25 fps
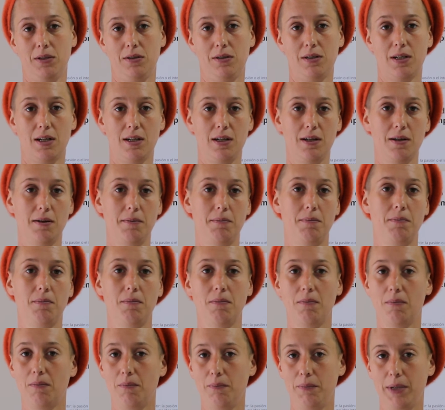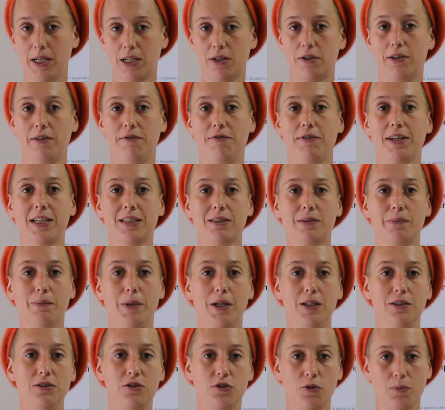done a bigger
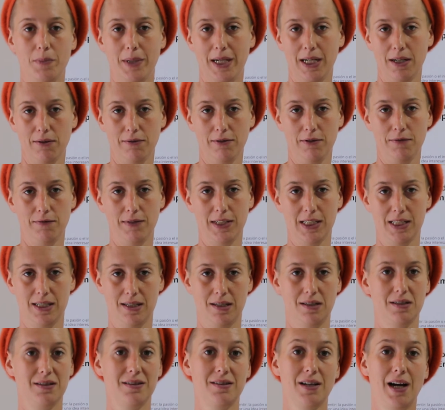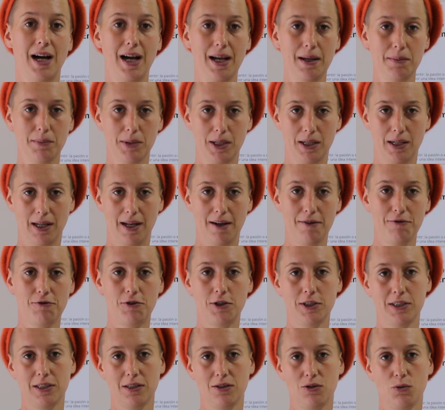investment, you might have invested time and
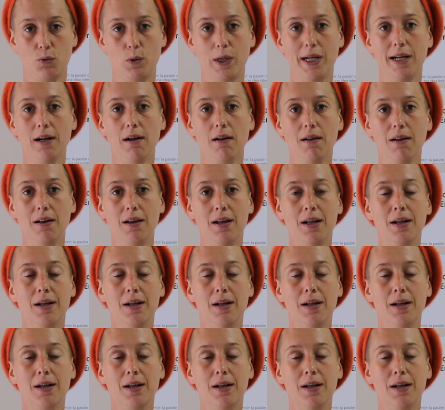effort as well.